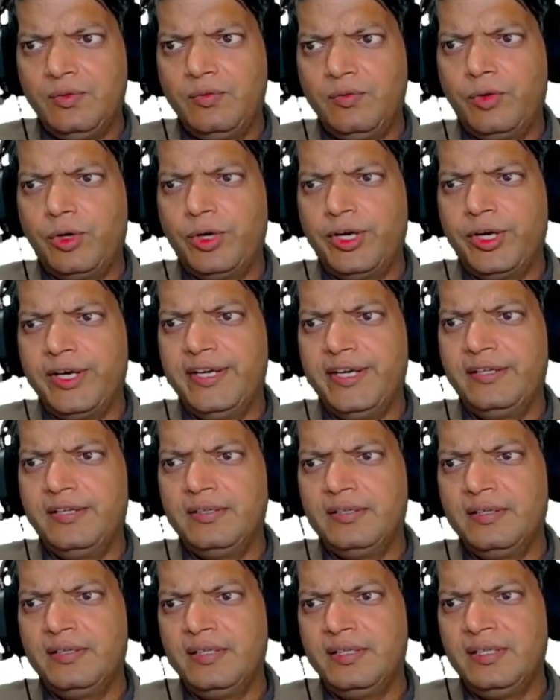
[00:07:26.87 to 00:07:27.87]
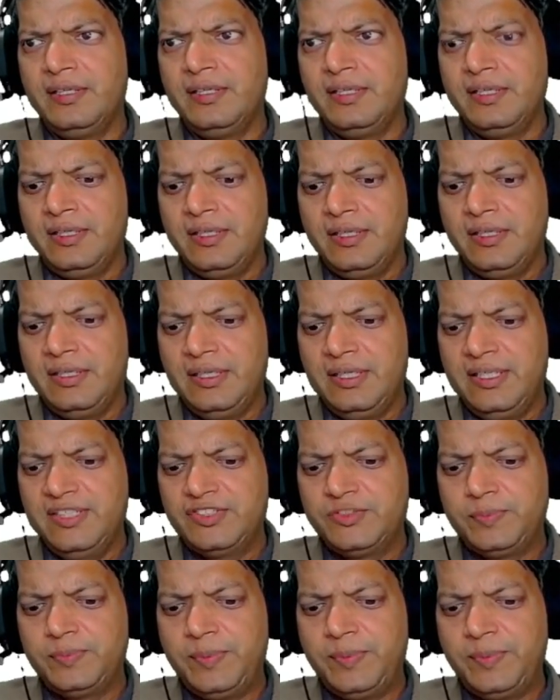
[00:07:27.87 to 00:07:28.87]
void
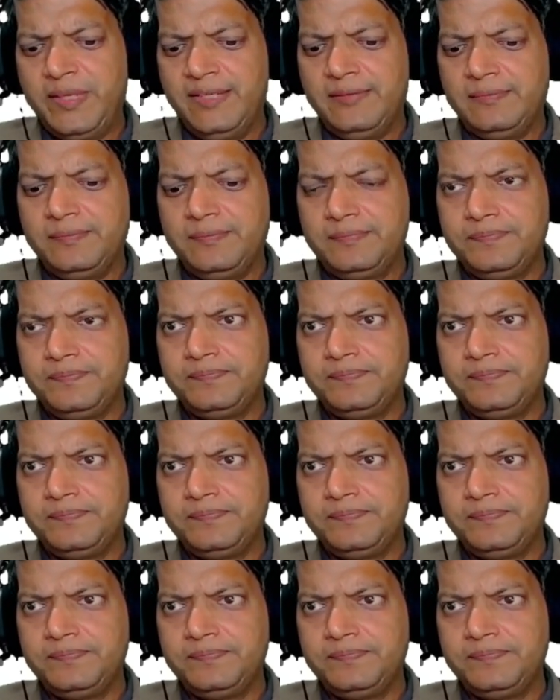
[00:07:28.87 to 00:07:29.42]
display,